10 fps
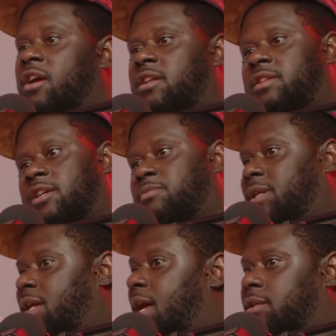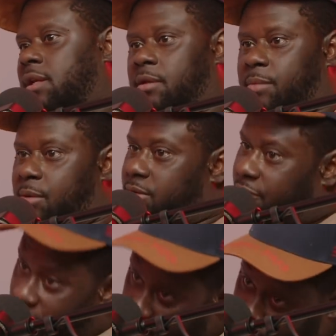Text my doctor like, man, what the
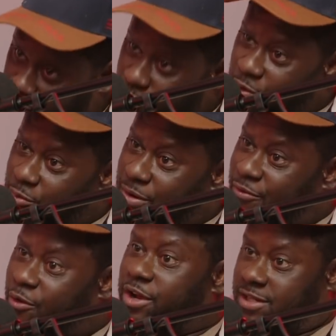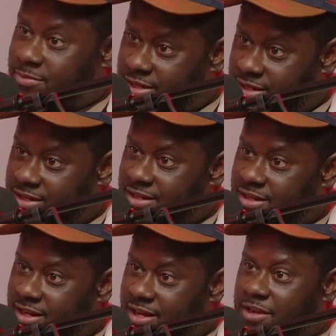fuck is going on with my voice, man?
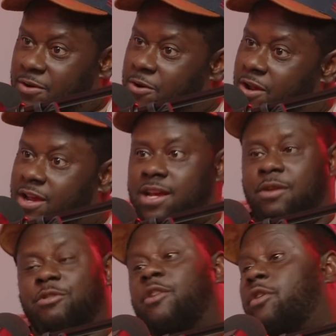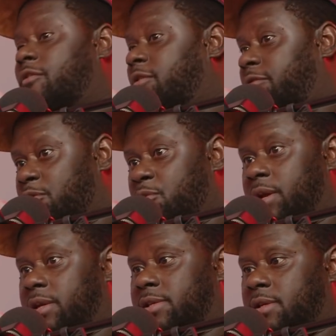Like, gotcha. It was like, give it a few
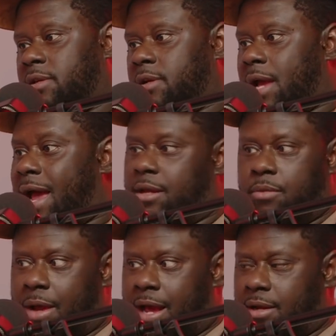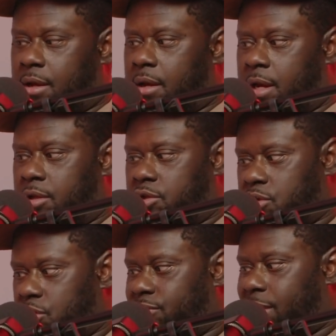weeks. I had to, I had, a, I had the
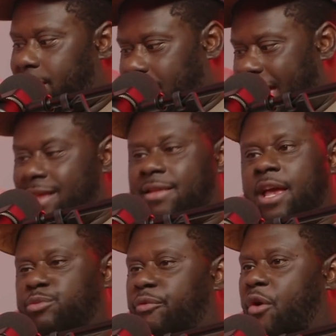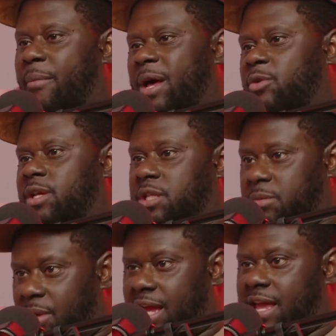surgery like eight days before I battled Eazy the
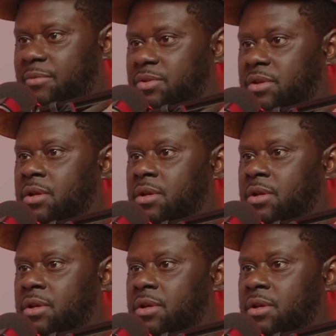Block Captain.